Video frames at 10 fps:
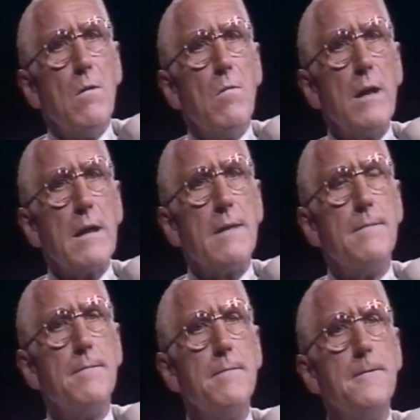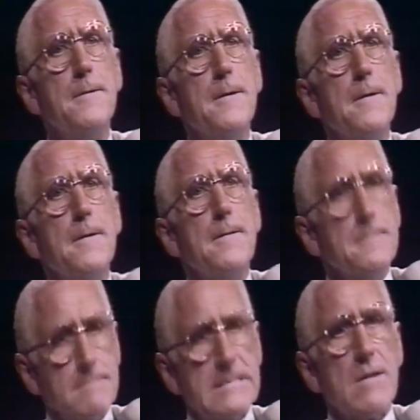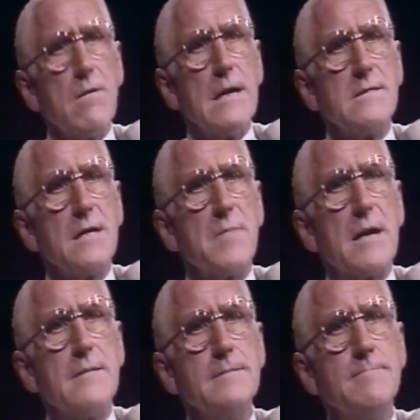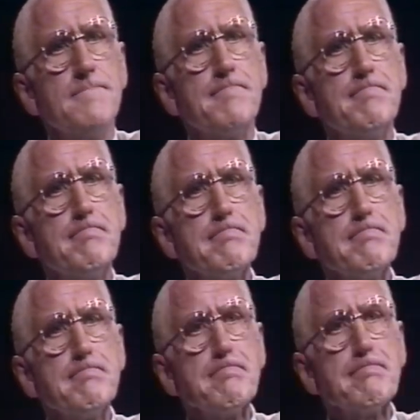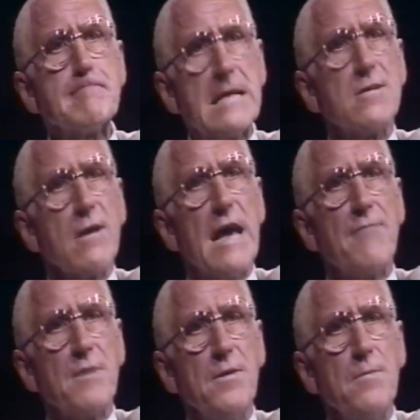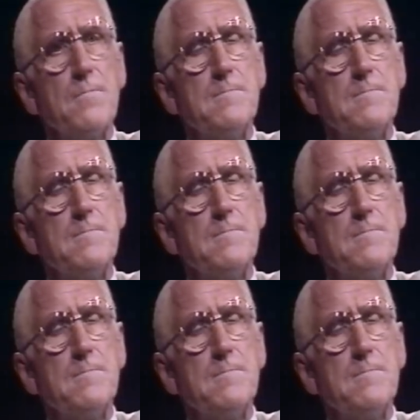Well, all right, General MacArthur. That's going to have to do.